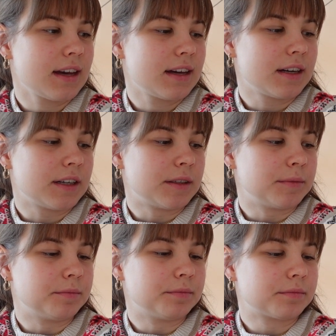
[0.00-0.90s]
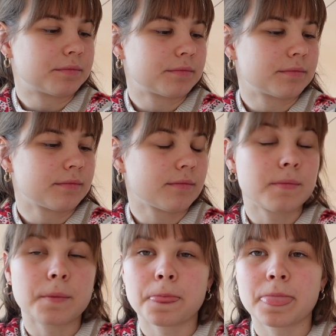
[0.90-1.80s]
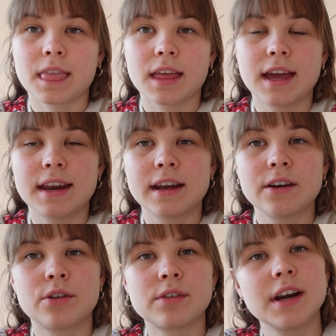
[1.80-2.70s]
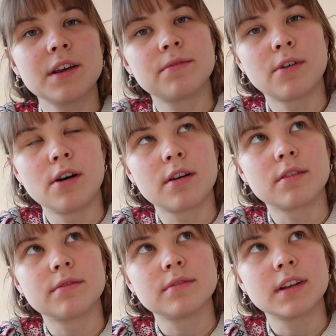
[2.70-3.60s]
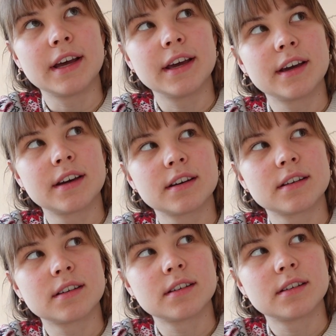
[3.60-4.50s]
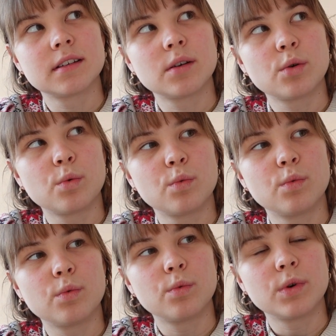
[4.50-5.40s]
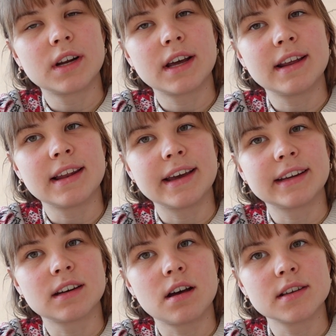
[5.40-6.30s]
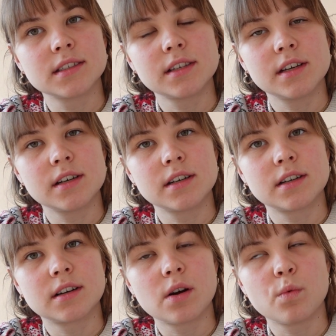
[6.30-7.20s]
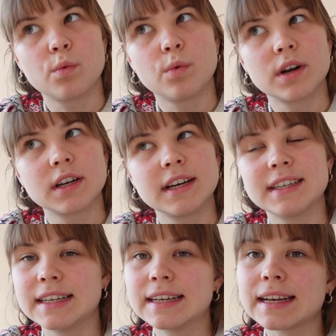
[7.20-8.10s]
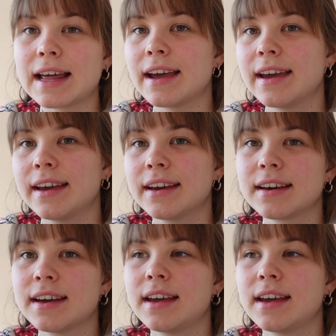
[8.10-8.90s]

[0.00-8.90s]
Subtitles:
And I already thought of like what I liked last year, what I didn't like.